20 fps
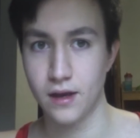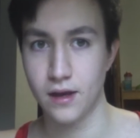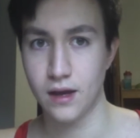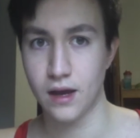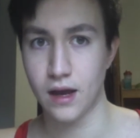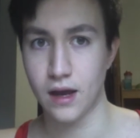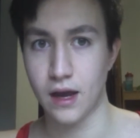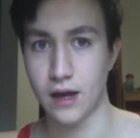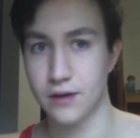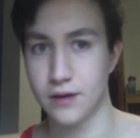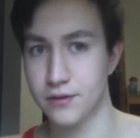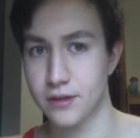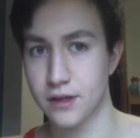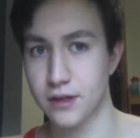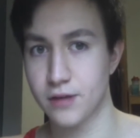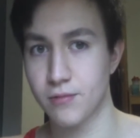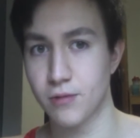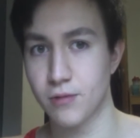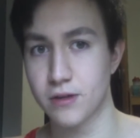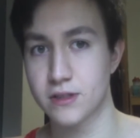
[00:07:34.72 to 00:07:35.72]
I don't
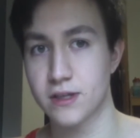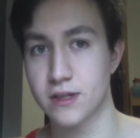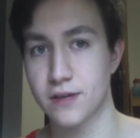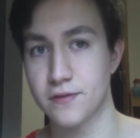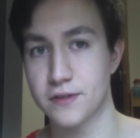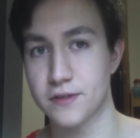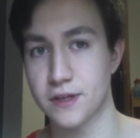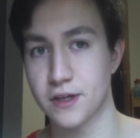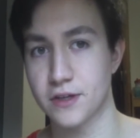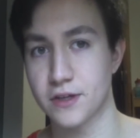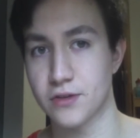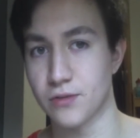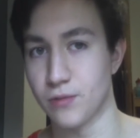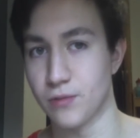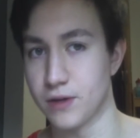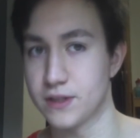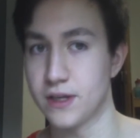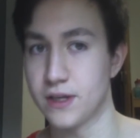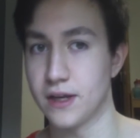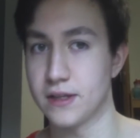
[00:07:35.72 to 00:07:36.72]
think 1 set of 6 or
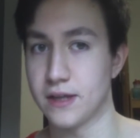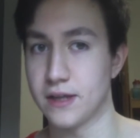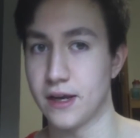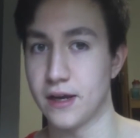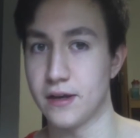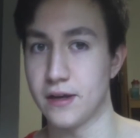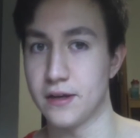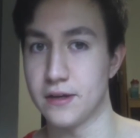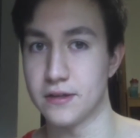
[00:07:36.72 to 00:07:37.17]
1 set of 10